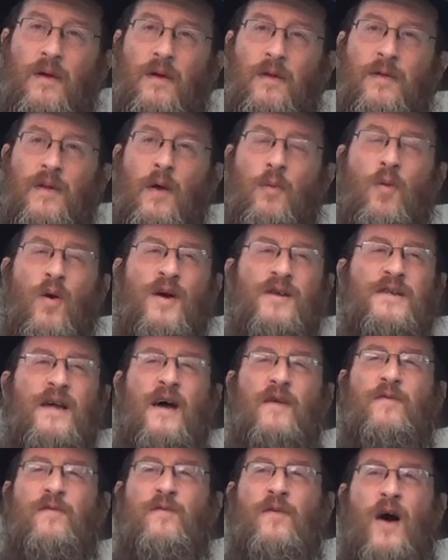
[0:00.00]
There was
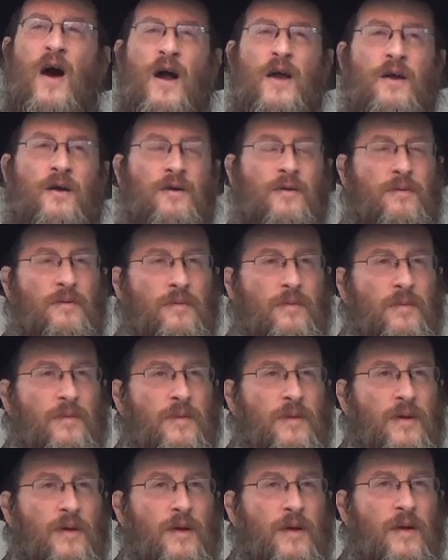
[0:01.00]
a fire
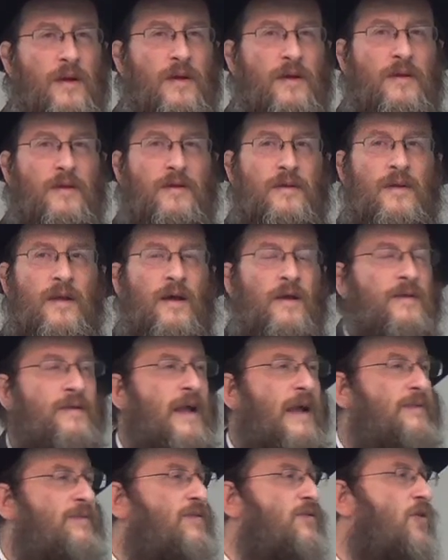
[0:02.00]

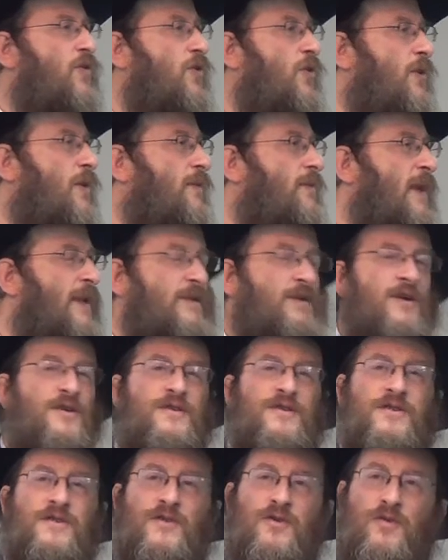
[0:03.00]
that
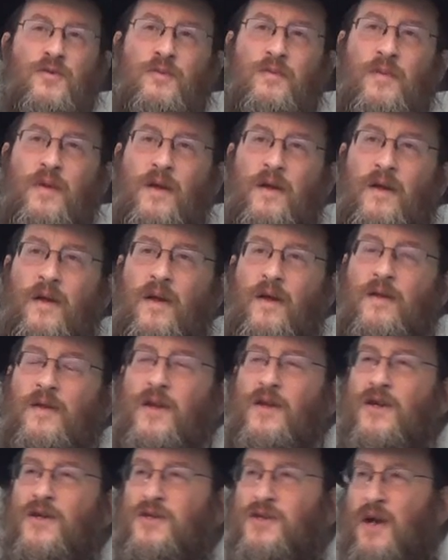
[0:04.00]
consumed the
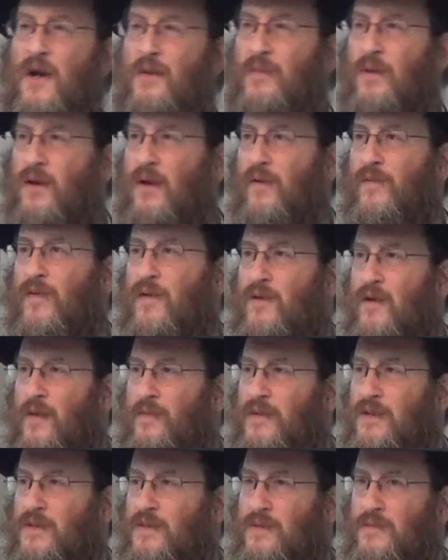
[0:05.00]
neshama of the
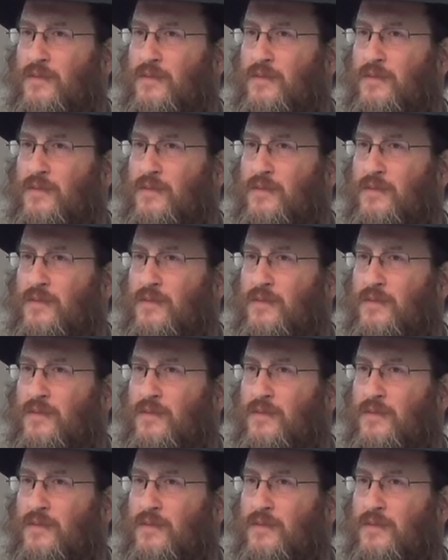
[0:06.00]
Rebbe.